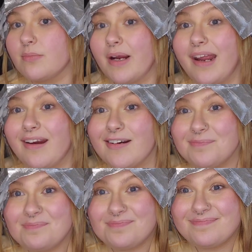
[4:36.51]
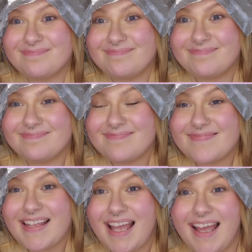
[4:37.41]
of my hair,
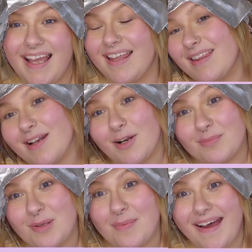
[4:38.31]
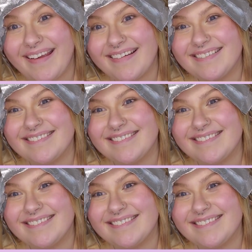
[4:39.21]
and then I'll be back.